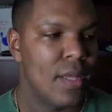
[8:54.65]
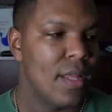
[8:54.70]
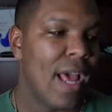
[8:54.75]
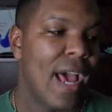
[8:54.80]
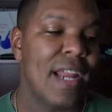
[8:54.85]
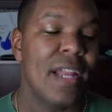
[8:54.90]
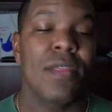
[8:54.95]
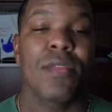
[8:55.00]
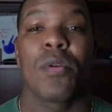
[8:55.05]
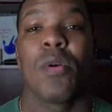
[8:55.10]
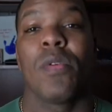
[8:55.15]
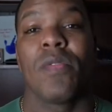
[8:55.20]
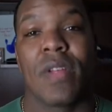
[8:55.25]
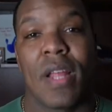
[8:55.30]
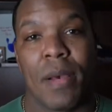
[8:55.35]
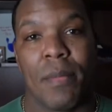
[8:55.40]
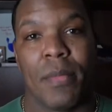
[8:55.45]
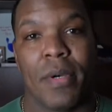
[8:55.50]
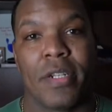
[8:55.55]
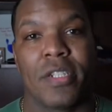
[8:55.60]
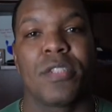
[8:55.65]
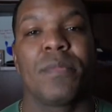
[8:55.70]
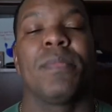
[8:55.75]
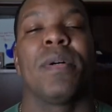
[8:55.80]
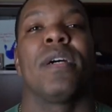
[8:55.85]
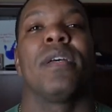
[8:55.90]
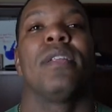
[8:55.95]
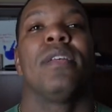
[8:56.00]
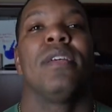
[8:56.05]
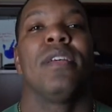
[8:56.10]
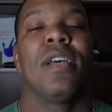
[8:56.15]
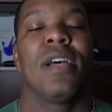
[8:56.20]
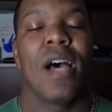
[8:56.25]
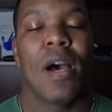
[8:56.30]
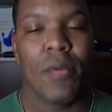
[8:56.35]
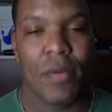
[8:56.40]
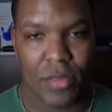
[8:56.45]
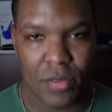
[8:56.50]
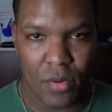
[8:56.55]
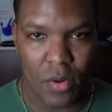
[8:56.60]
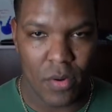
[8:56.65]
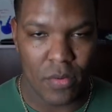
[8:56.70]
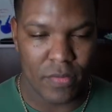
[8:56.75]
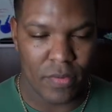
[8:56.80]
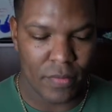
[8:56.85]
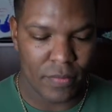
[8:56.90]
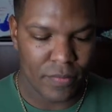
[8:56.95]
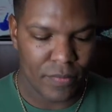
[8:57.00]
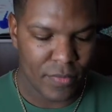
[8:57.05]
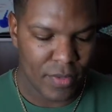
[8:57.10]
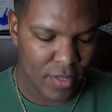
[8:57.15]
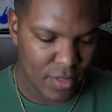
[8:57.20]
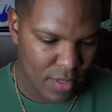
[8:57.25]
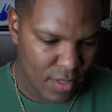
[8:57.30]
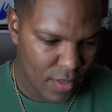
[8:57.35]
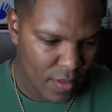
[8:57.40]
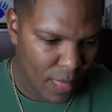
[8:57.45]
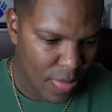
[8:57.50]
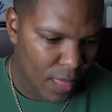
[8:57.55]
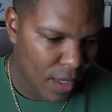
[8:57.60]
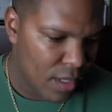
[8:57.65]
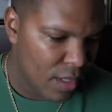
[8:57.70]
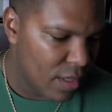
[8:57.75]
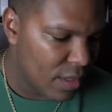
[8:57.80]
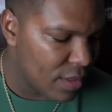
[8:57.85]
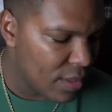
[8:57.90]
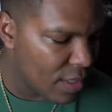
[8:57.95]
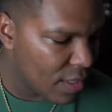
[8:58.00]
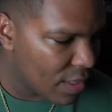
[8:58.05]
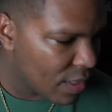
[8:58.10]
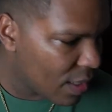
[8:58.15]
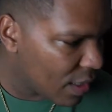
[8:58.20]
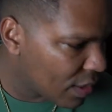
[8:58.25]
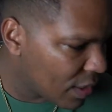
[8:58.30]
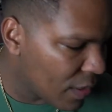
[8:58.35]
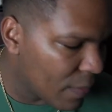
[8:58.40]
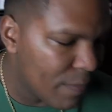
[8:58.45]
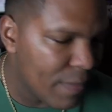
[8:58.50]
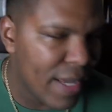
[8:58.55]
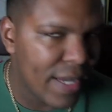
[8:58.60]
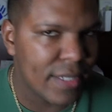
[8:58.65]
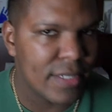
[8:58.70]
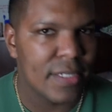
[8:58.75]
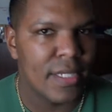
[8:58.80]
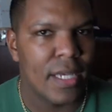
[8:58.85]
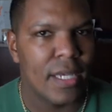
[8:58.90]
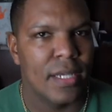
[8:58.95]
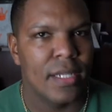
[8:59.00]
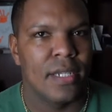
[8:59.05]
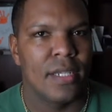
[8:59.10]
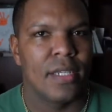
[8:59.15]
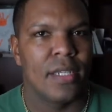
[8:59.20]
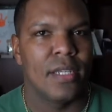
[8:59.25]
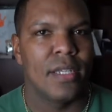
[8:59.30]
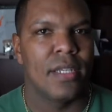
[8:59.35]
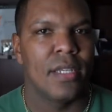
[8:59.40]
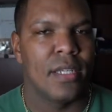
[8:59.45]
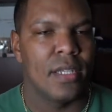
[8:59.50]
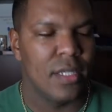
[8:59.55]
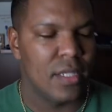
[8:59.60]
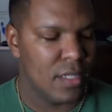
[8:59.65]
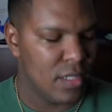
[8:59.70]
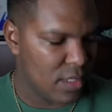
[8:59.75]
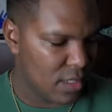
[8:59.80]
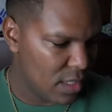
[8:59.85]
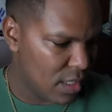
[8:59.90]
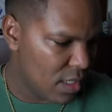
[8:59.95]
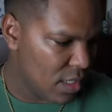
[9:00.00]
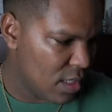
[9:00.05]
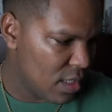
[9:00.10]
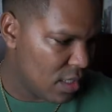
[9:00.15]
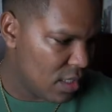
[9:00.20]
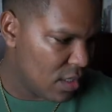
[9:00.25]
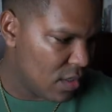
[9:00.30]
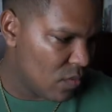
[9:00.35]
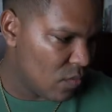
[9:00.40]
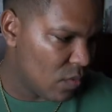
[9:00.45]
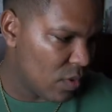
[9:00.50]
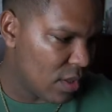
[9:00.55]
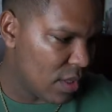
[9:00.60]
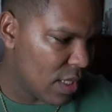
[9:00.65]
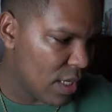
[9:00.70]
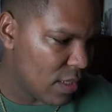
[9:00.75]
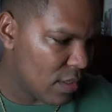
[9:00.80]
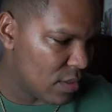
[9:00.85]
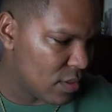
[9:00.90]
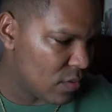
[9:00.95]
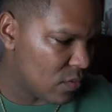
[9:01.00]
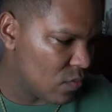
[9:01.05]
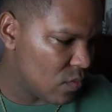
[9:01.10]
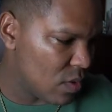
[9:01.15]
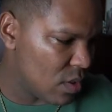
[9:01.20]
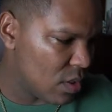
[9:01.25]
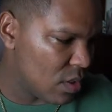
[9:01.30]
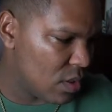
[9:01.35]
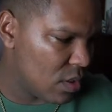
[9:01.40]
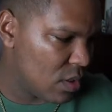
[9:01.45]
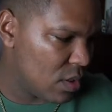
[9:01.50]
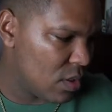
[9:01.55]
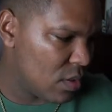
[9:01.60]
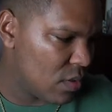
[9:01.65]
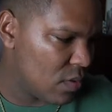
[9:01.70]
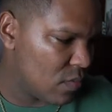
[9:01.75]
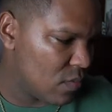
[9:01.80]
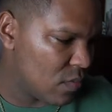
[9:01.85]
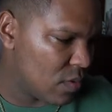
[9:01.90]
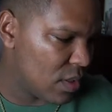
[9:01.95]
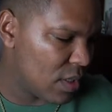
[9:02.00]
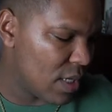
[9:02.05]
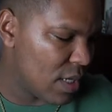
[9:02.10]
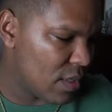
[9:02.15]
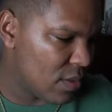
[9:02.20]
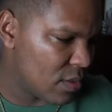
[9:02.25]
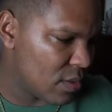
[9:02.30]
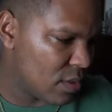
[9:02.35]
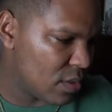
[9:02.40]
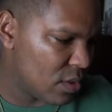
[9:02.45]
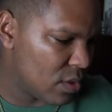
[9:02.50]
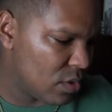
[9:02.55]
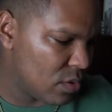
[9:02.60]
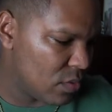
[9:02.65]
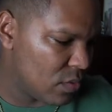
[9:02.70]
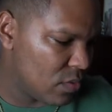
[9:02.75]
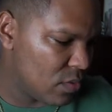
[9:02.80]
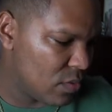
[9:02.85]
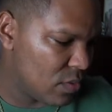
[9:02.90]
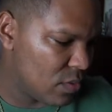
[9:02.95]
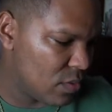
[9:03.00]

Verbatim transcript: I didn't throw over that much, but I would throw over. Then come back set, 1001, 1002,